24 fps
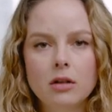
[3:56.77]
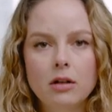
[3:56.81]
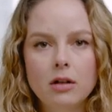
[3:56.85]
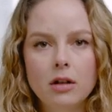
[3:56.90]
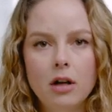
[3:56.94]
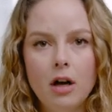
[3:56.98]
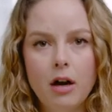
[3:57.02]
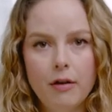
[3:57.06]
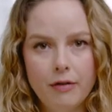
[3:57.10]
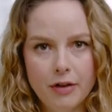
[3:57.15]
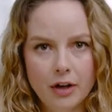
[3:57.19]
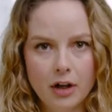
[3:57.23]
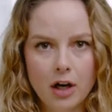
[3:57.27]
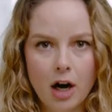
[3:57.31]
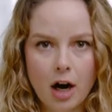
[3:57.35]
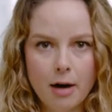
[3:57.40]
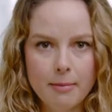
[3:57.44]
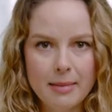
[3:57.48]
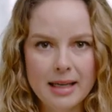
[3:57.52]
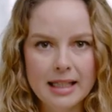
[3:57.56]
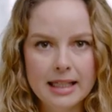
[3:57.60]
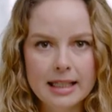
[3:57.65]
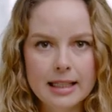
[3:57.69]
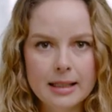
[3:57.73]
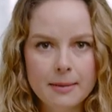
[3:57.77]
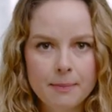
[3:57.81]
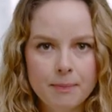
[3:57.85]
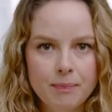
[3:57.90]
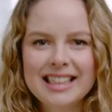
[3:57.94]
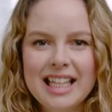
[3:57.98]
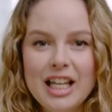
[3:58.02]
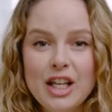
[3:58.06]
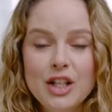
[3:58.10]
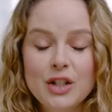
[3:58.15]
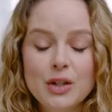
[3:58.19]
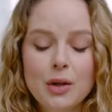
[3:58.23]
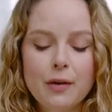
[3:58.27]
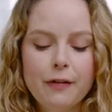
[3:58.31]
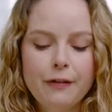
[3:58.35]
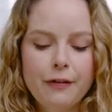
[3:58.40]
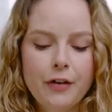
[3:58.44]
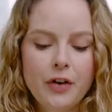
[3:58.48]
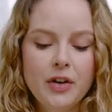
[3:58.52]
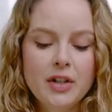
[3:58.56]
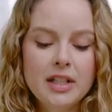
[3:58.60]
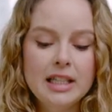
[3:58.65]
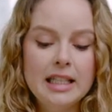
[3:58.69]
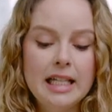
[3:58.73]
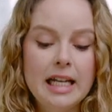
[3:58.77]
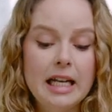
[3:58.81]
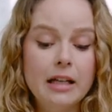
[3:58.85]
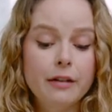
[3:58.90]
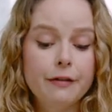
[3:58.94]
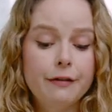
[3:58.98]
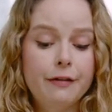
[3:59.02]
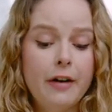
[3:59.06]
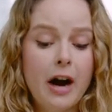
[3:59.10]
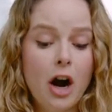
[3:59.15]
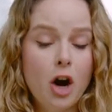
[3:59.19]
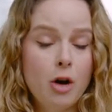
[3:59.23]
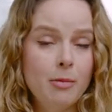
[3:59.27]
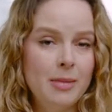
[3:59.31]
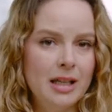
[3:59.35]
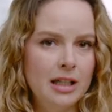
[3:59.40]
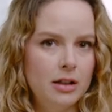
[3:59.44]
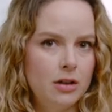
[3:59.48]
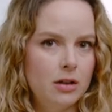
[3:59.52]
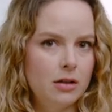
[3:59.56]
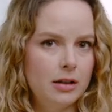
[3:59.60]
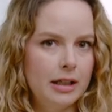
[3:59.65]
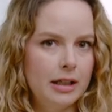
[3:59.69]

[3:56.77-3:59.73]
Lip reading: of the garment. So first, the environmental